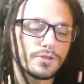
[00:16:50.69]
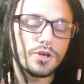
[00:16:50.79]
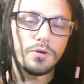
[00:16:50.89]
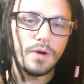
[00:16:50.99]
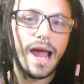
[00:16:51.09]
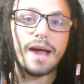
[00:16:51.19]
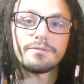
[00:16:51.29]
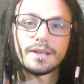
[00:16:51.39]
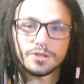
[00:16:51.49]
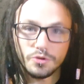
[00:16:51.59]
So
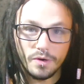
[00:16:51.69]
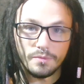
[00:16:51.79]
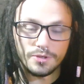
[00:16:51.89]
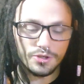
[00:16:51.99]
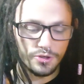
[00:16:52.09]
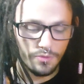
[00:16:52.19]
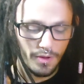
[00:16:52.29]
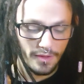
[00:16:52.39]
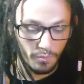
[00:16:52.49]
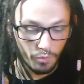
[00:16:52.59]
half that story was
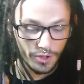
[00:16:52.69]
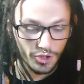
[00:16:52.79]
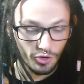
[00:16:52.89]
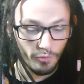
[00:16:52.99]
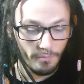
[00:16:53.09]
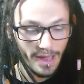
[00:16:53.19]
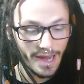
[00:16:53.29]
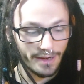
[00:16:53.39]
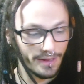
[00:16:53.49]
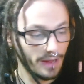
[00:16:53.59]
true. There was no
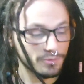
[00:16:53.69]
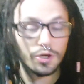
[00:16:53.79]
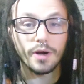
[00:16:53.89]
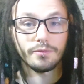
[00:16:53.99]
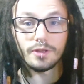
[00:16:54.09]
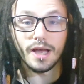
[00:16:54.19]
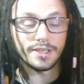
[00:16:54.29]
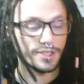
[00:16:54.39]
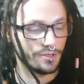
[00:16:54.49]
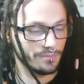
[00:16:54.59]
man, I'm sorry for
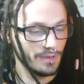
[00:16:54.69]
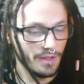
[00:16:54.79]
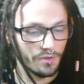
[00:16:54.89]
lying to you,